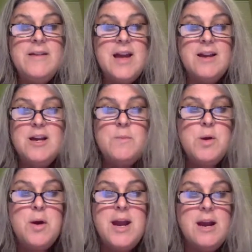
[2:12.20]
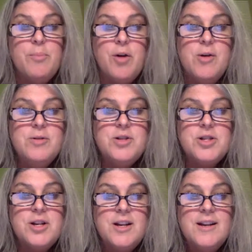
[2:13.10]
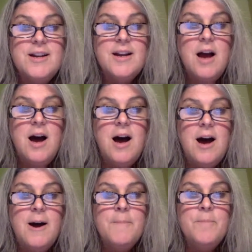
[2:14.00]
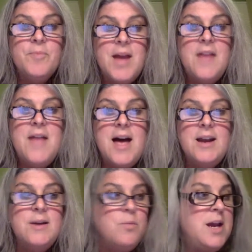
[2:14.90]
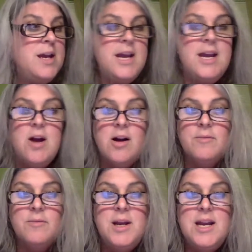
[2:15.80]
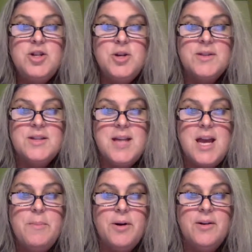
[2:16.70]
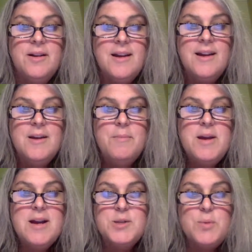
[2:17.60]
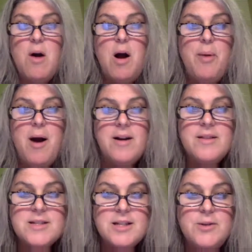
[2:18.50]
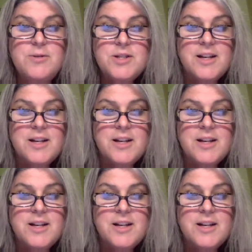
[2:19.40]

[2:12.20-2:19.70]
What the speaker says: community approach, and that we need you at the table because we're all part of the solution.